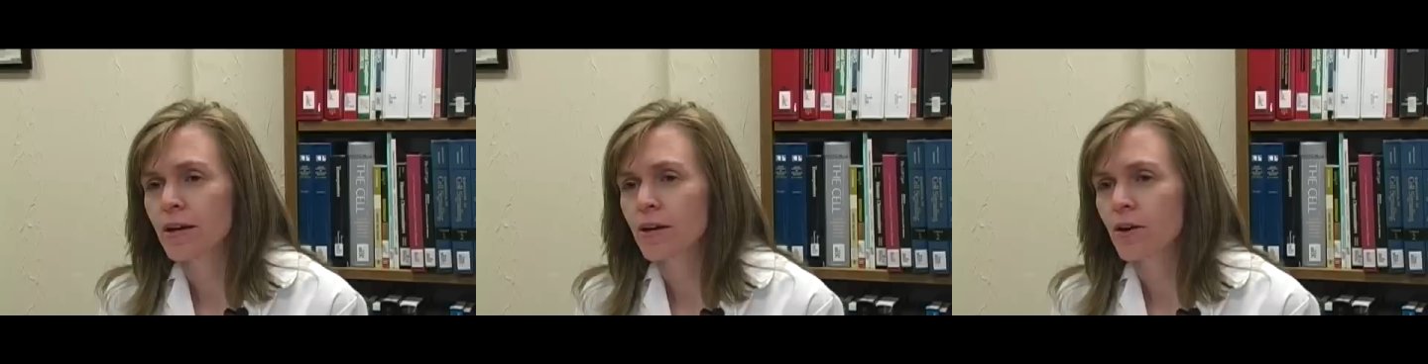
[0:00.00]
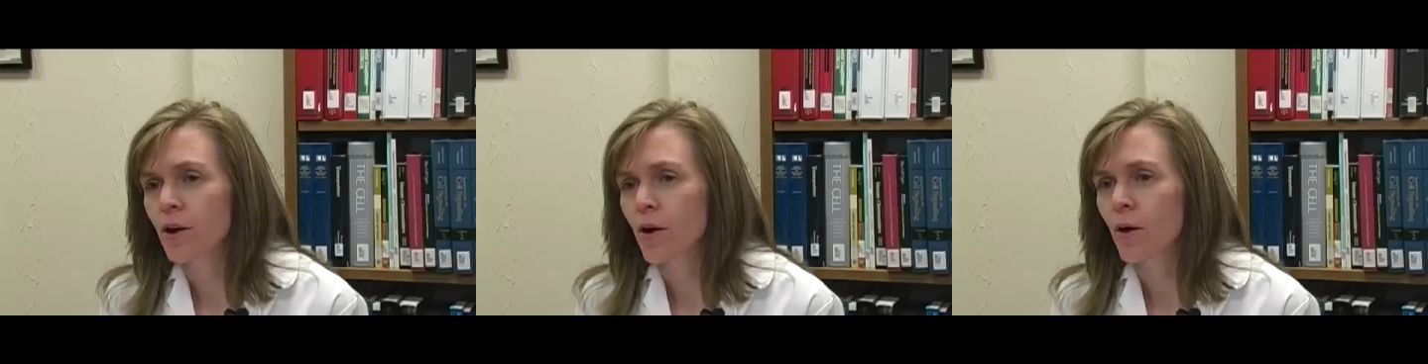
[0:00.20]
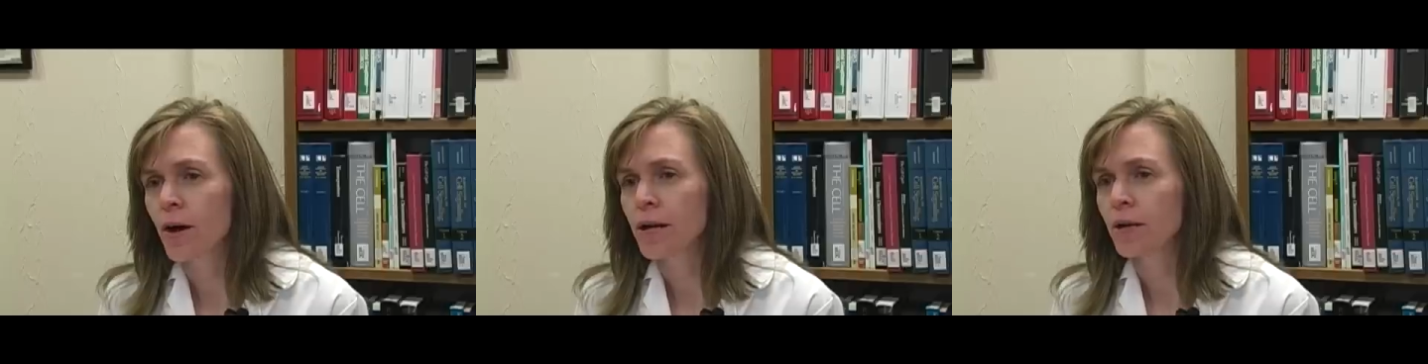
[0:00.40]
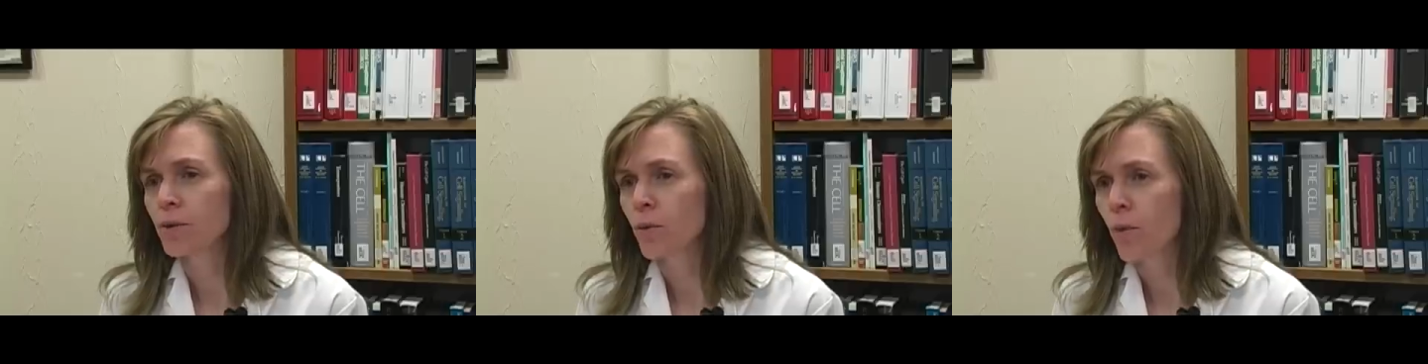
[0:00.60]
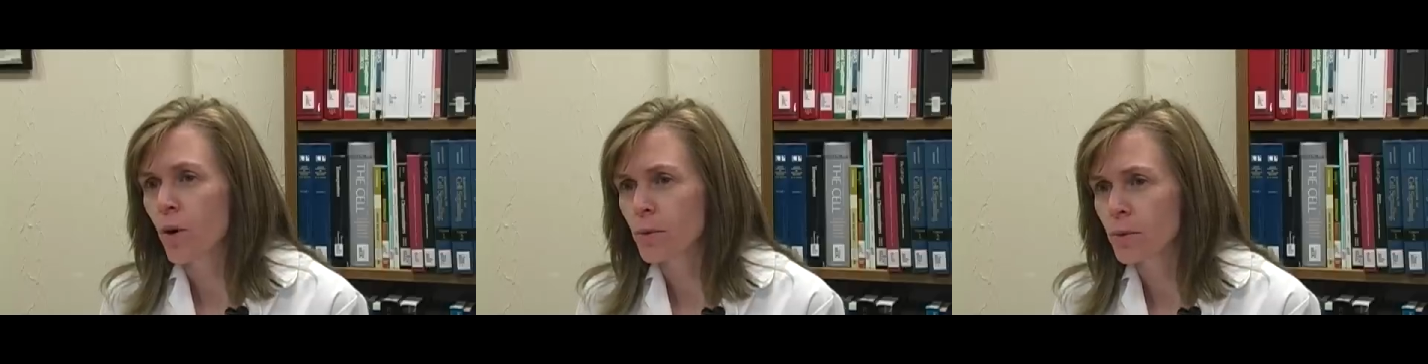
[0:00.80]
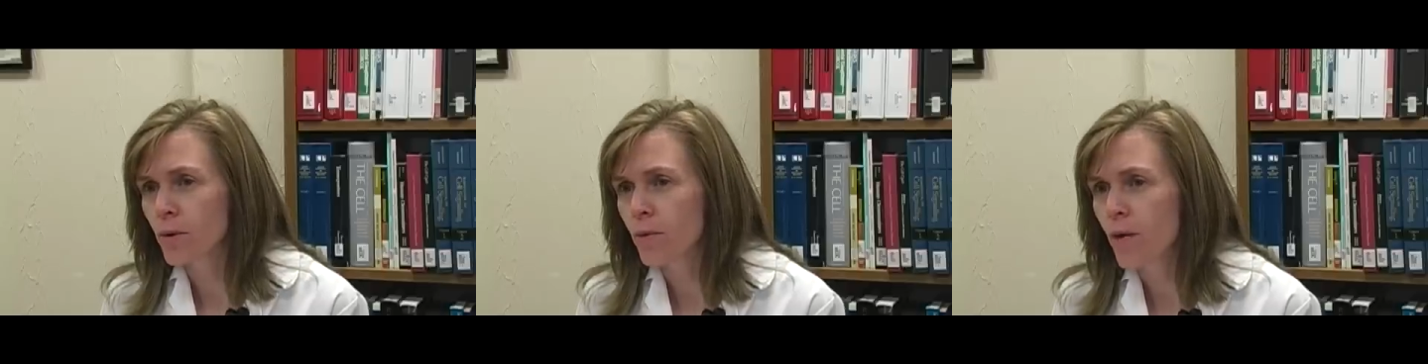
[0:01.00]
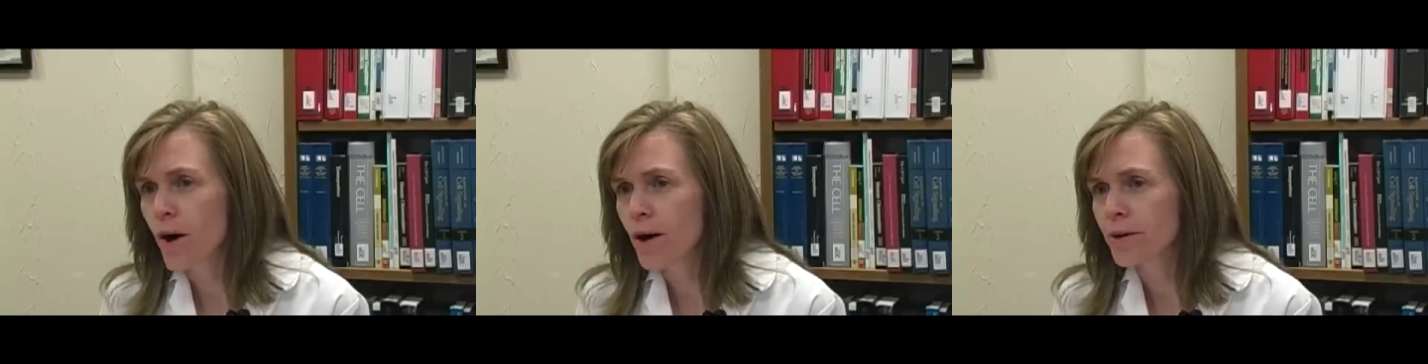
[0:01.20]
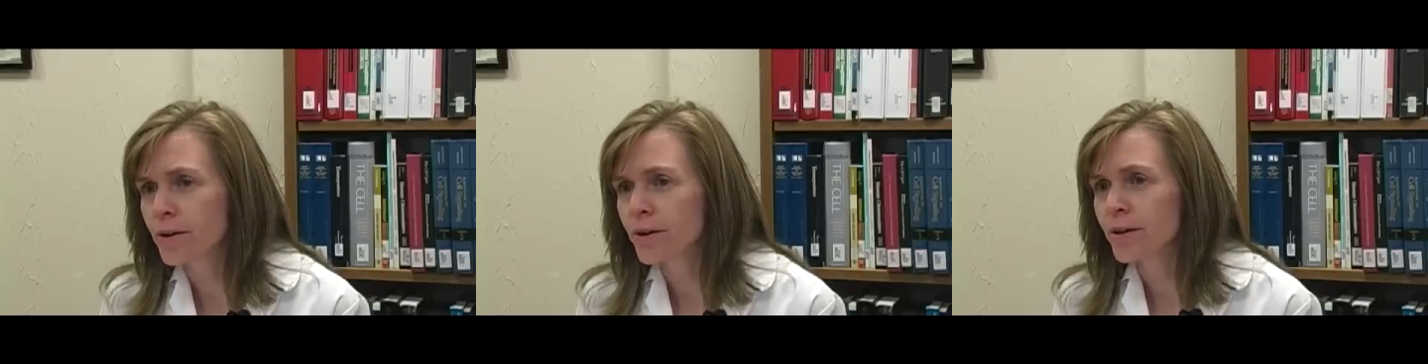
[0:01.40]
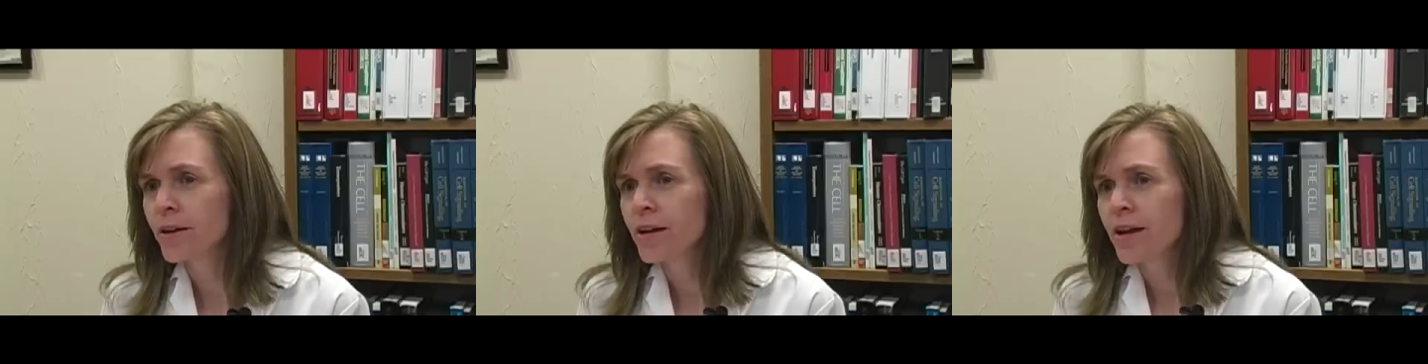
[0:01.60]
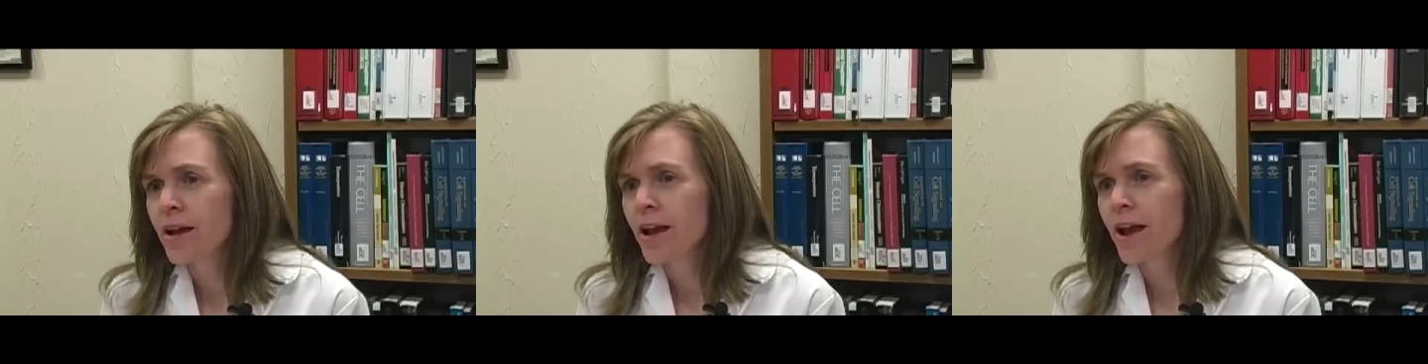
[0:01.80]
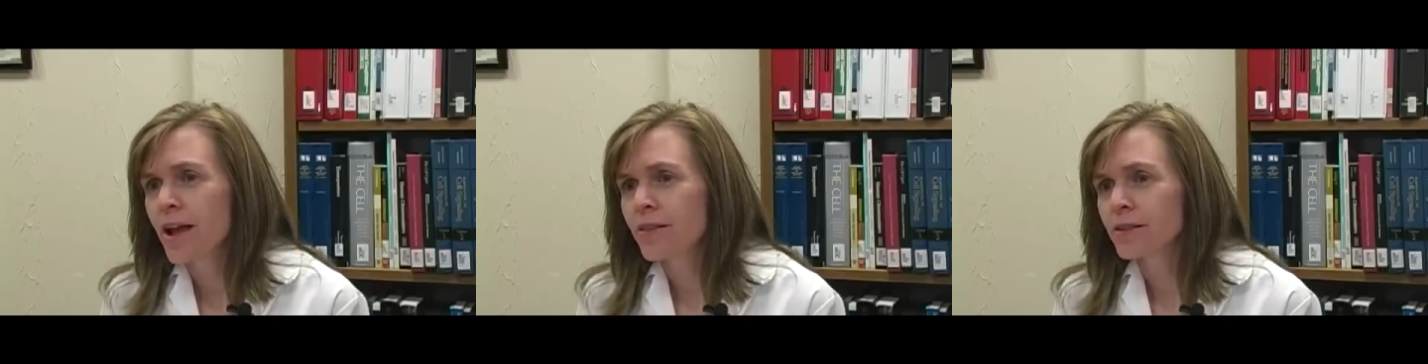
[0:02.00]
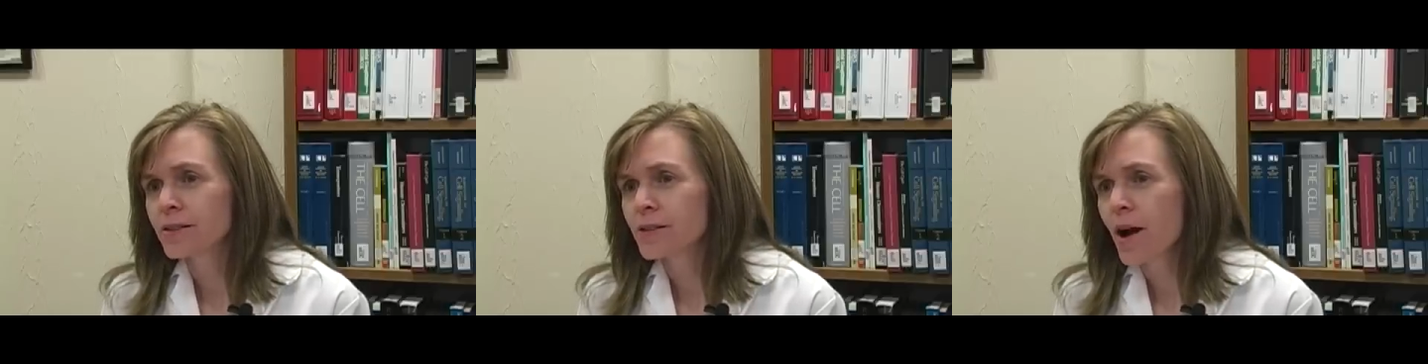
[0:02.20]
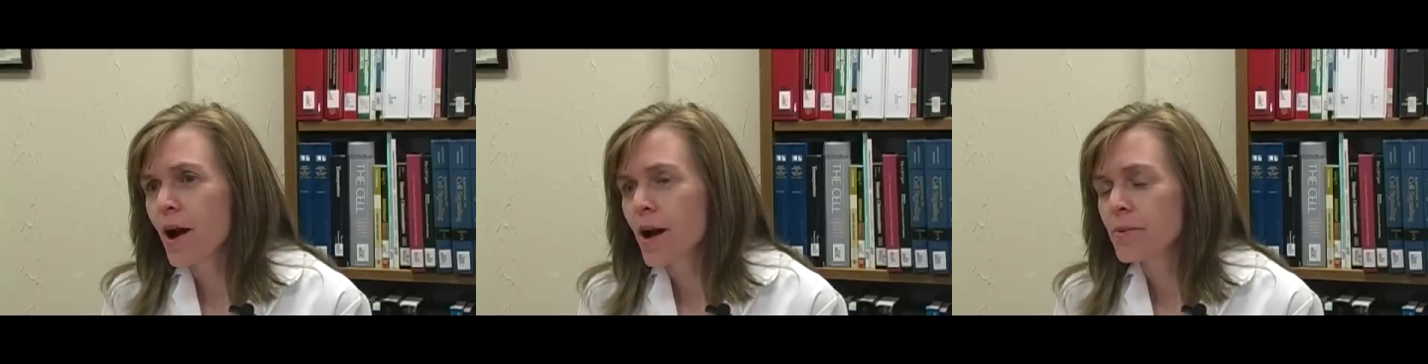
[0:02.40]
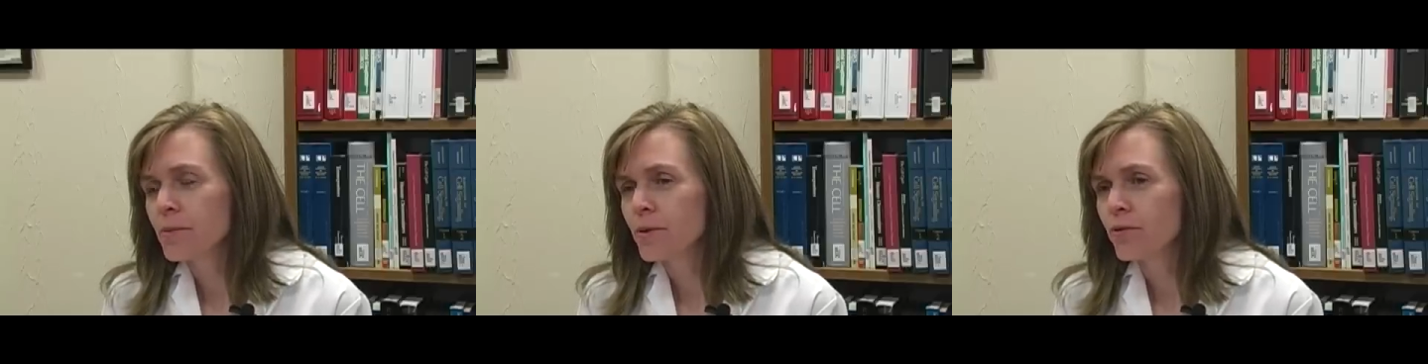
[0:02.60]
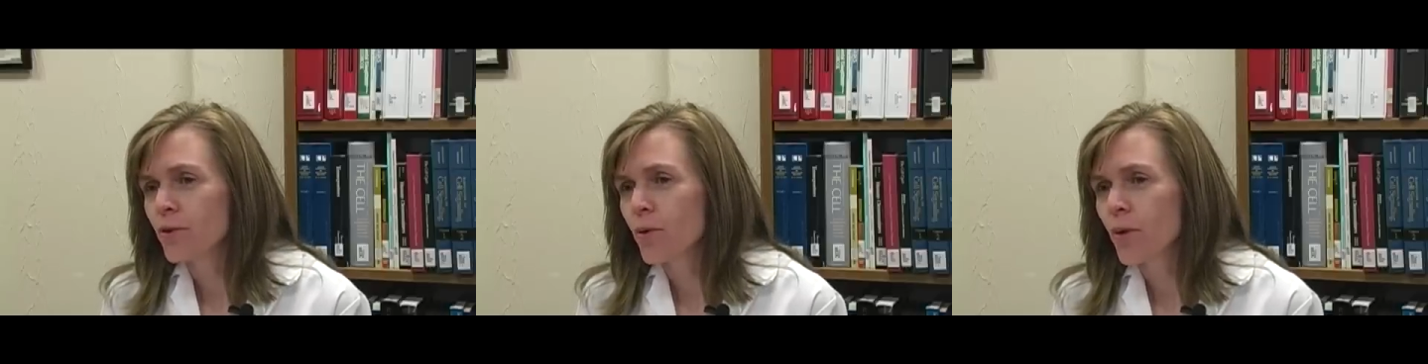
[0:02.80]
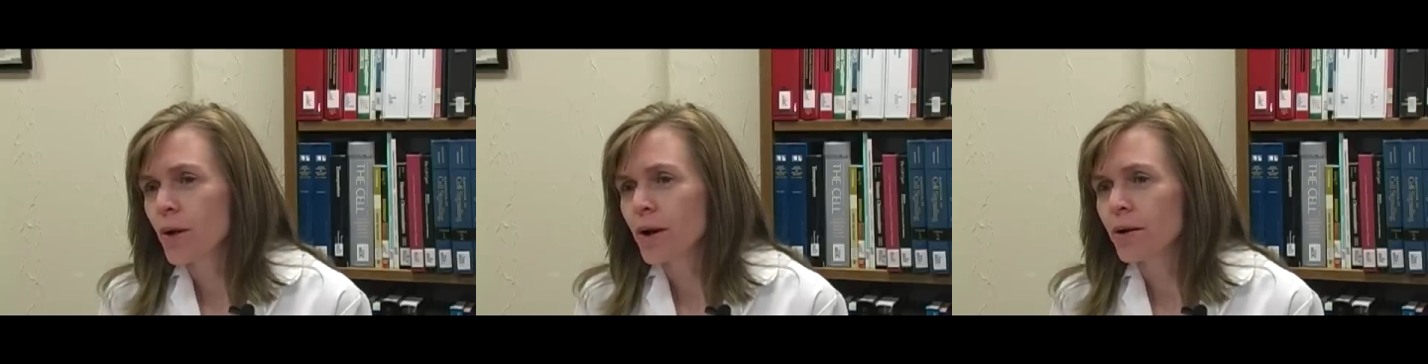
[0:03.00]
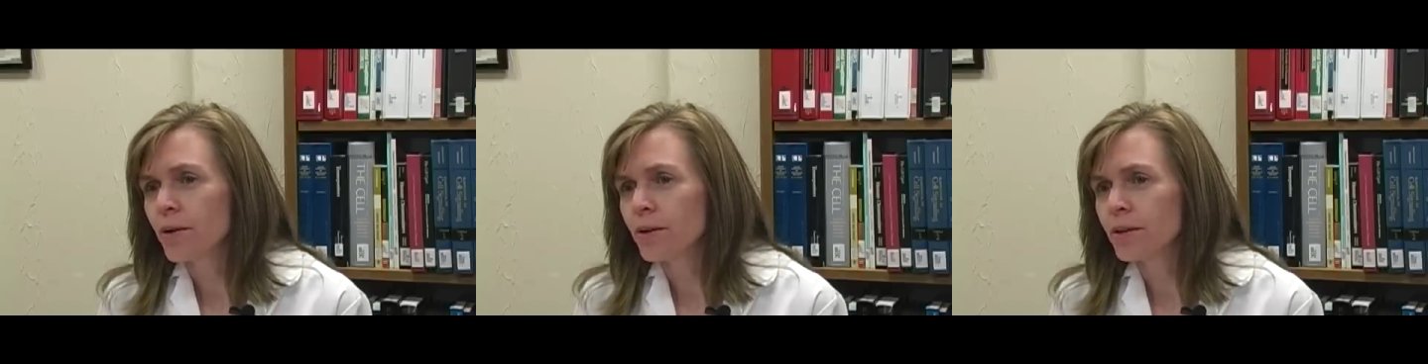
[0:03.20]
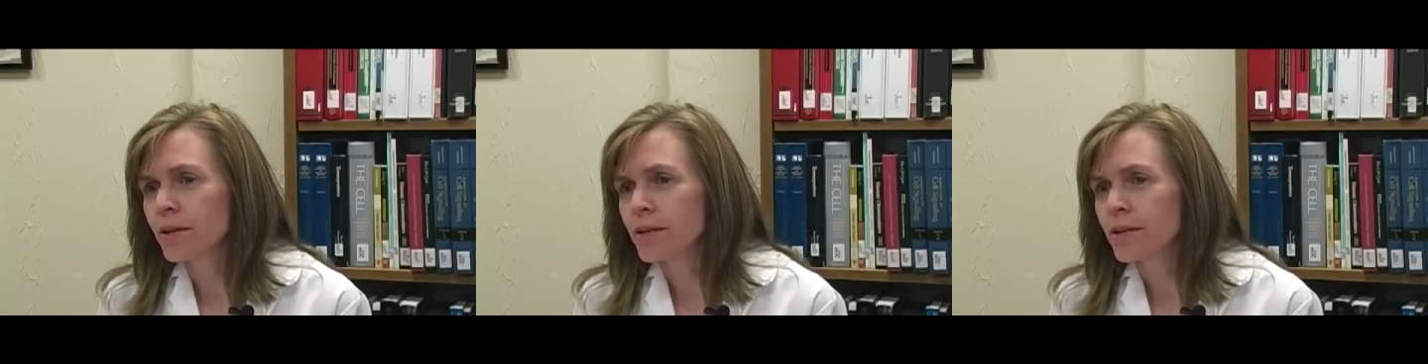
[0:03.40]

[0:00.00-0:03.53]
occurring in warmer water and the type of oil.